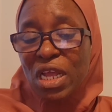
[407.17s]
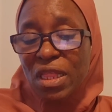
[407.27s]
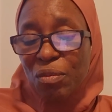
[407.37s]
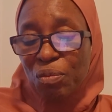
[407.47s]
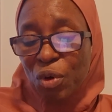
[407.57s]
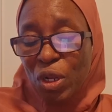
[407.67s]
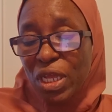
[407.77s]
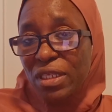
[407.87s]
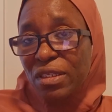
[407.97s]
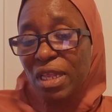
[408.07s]
the
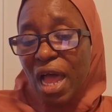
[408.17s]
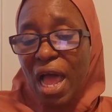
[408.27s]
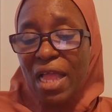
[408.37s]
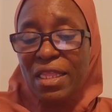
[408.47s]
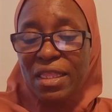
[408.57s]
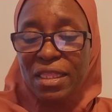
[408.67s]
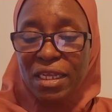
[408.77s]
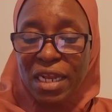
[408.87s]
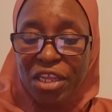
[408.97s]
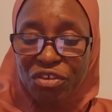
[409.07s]
police and
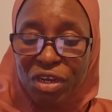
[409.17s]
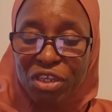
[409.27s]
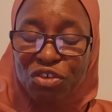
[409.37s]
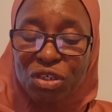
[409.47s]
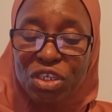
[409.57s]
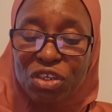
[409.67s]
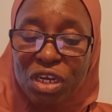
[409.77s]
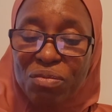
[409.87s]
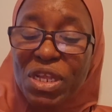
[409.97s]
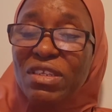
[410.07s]
the Nigerian
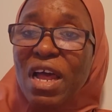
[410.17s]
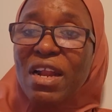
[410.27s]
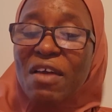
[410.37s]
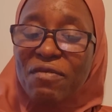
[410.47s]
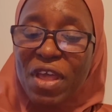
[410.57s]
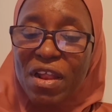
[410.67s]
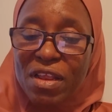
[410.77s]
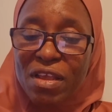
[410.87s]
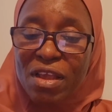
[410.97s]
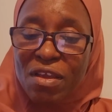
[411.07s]
judiciary. Please arrive
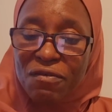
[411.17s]
early.